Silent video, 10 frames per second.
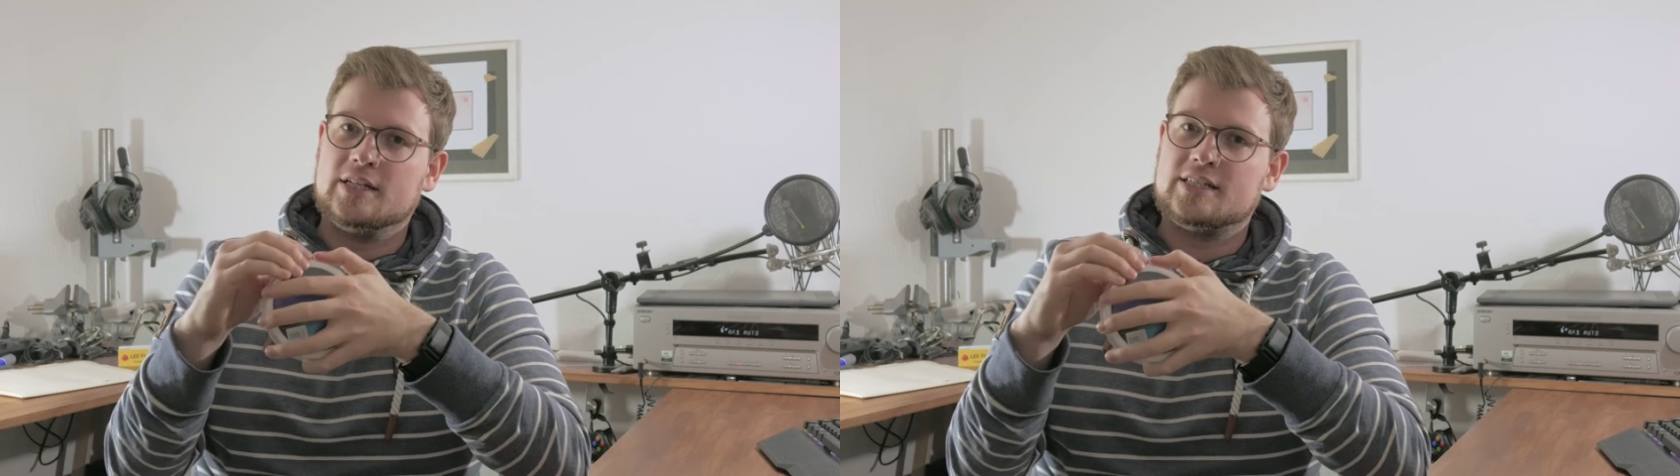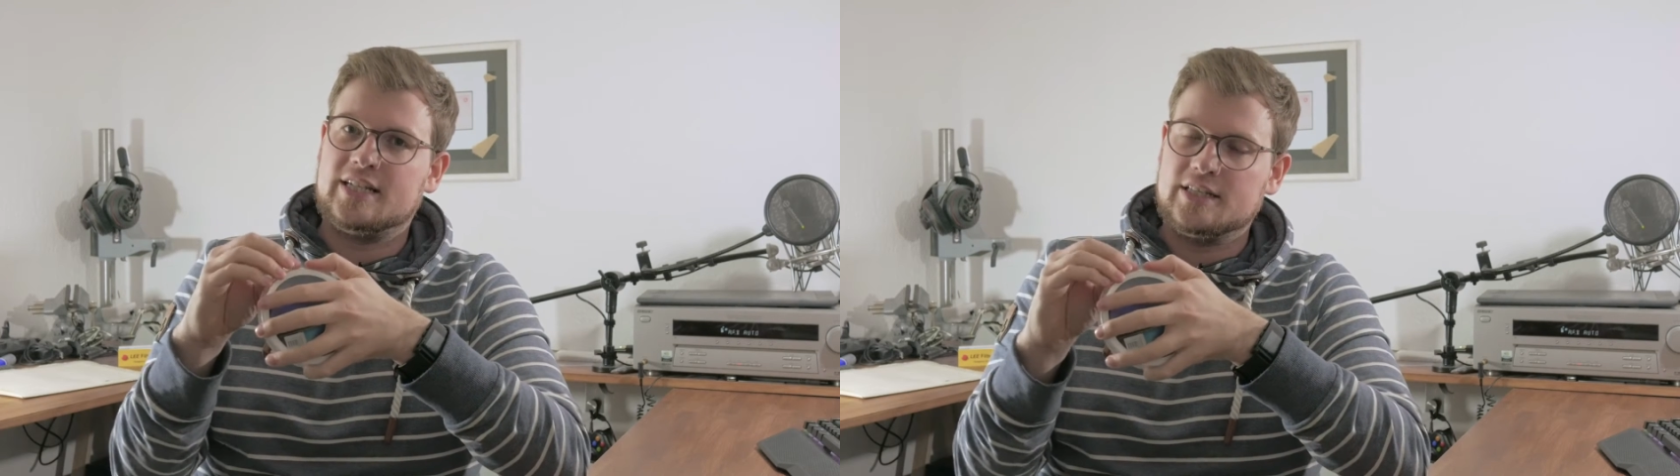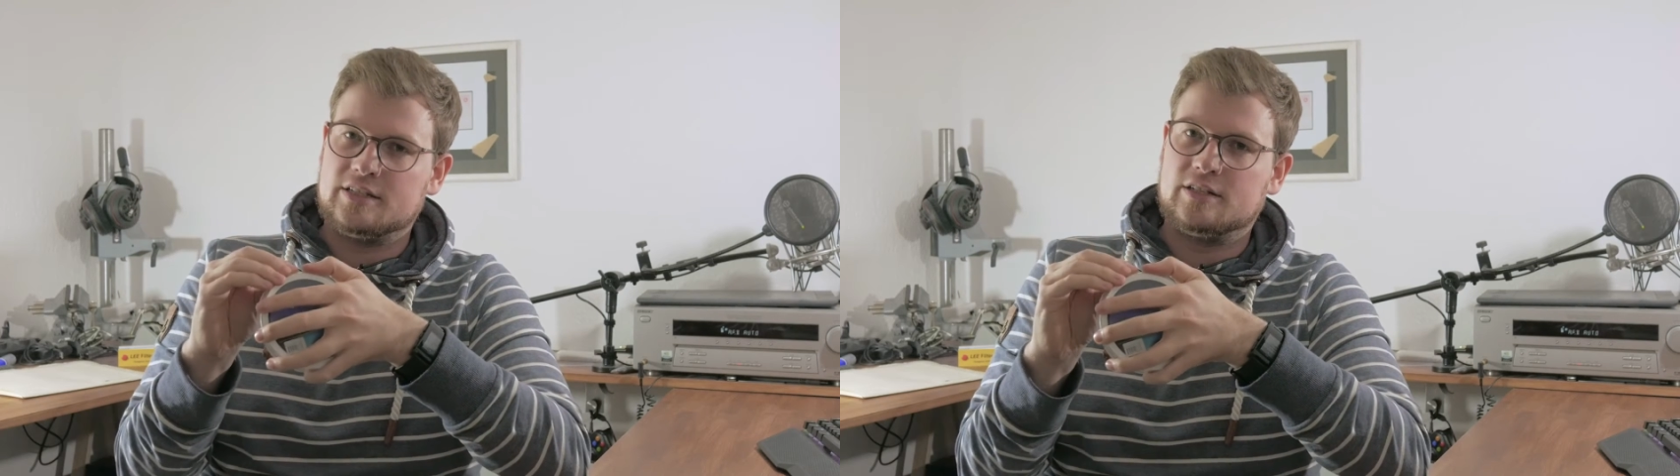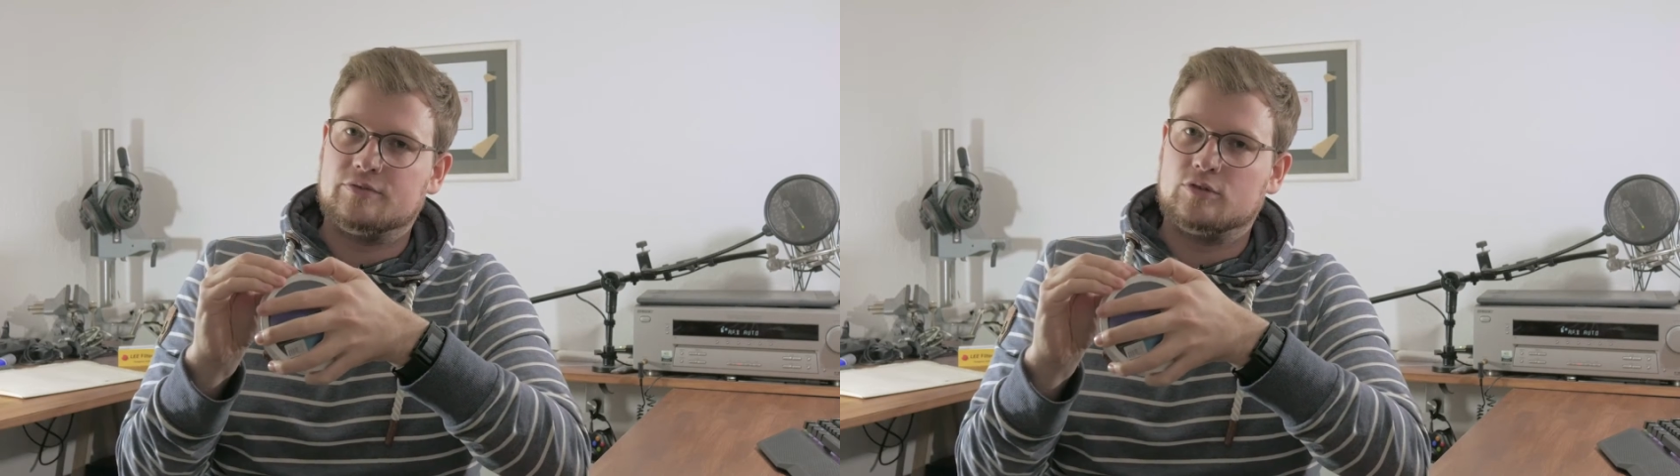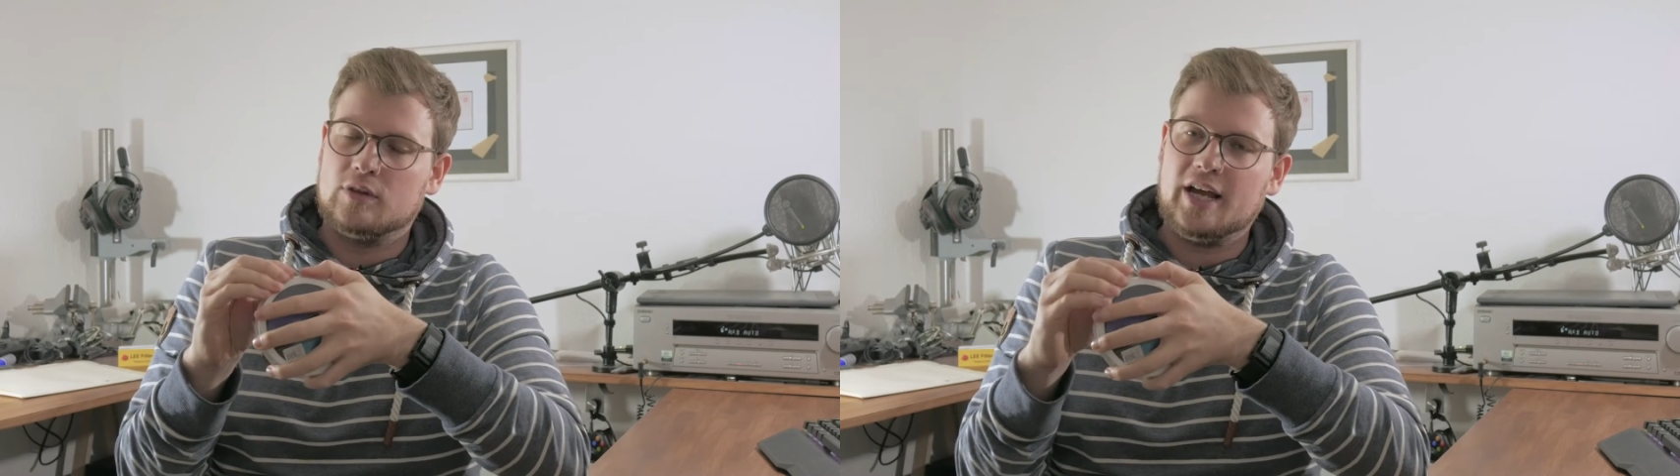
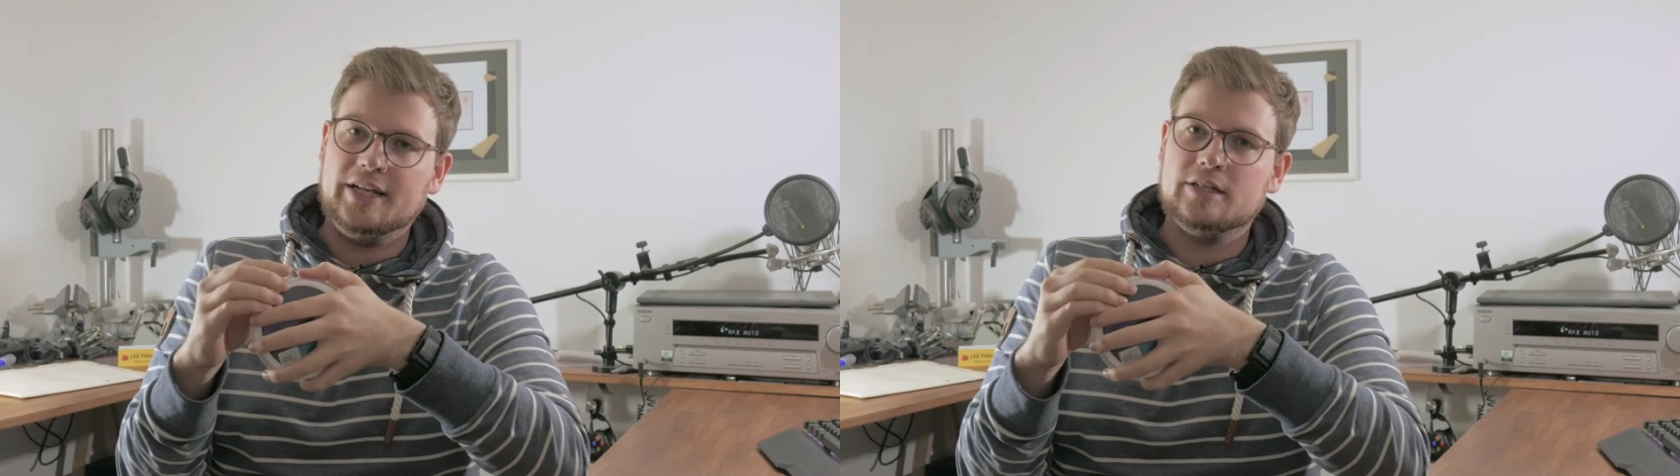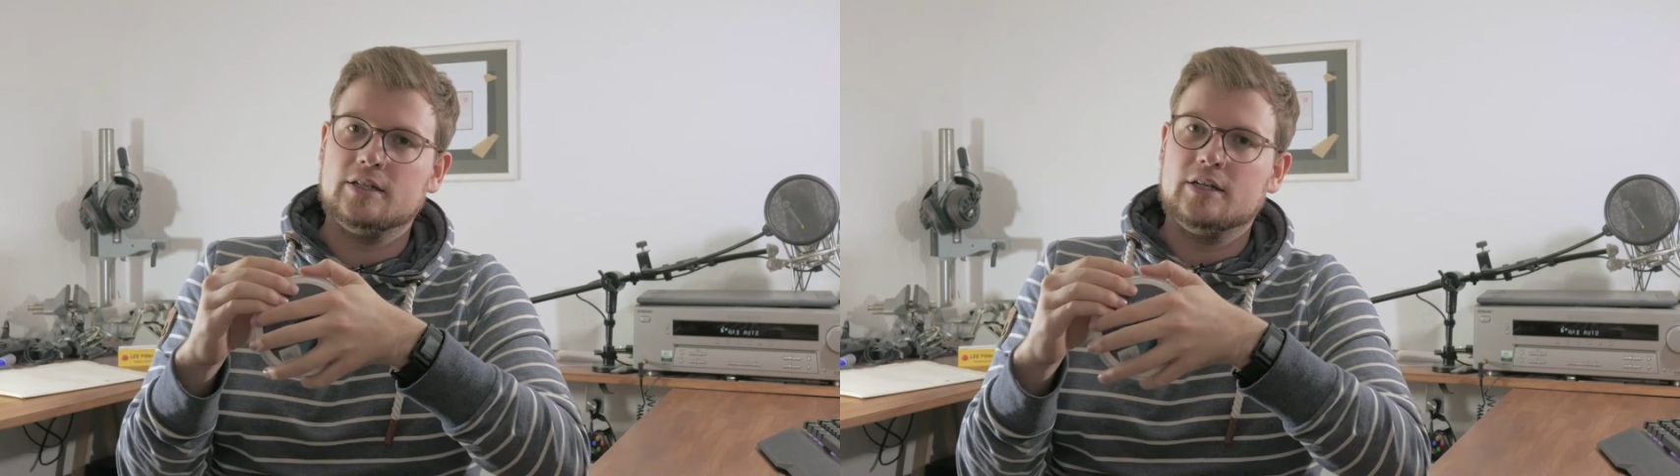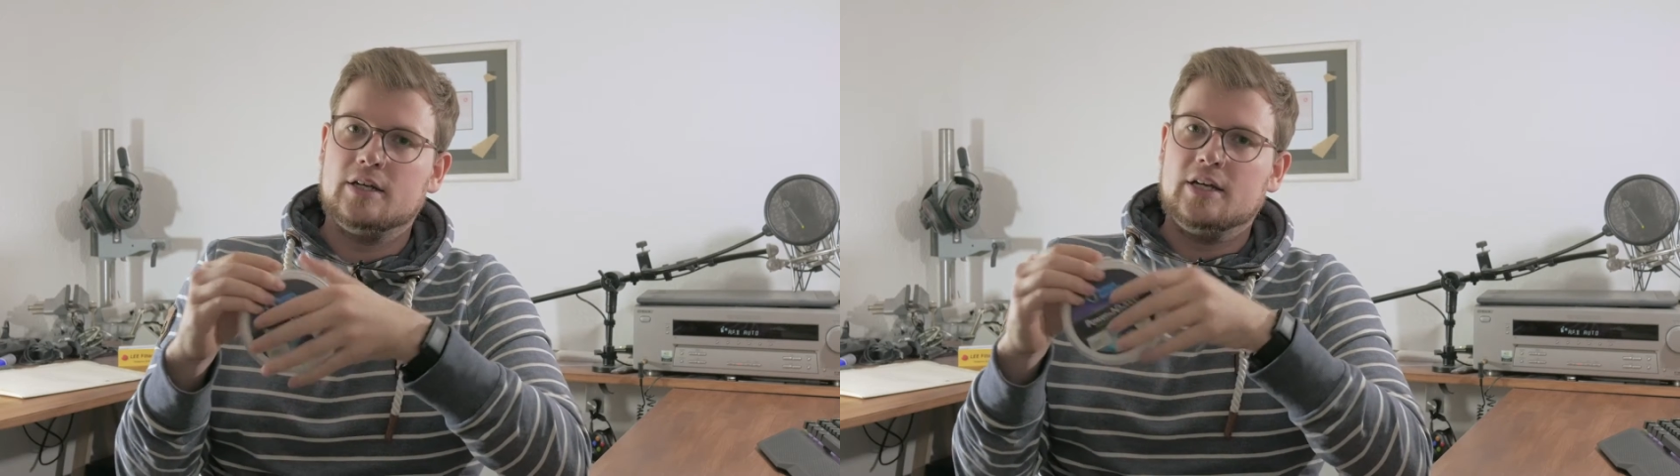sensitive to light.